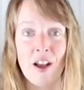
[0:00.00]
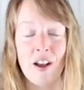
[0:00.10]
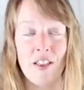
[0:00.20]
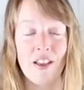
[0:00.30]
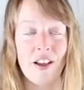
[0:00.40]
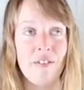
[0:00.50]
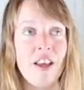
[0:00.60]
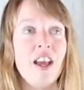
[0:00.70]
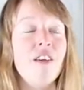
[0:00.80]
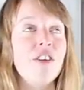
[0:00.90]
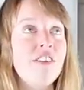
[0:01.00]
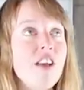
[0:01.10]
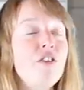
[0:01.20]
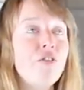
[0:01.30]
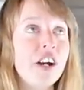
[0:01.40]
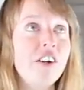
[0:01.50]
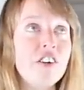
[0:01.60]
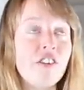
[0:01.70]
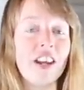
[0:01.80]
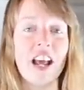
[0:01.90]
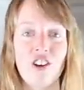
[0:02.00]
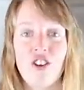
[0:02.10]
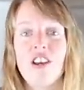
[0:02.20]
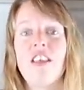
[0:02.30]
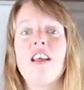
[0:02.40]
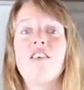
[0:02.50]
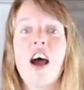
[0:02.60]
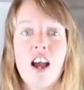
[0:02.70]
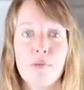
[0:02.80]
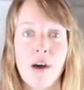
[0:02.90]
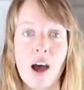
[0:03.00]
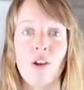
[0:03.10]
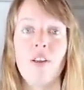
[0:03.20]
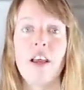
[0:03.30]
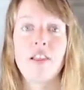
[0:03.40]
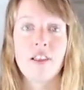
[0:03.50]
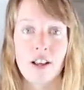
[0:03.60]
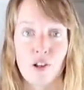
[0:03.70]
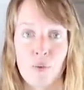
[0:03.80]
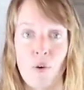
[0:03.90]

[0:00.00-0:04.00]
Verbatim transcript: Uh, if it says fragrance on it, I treat the entire bottle like the thing is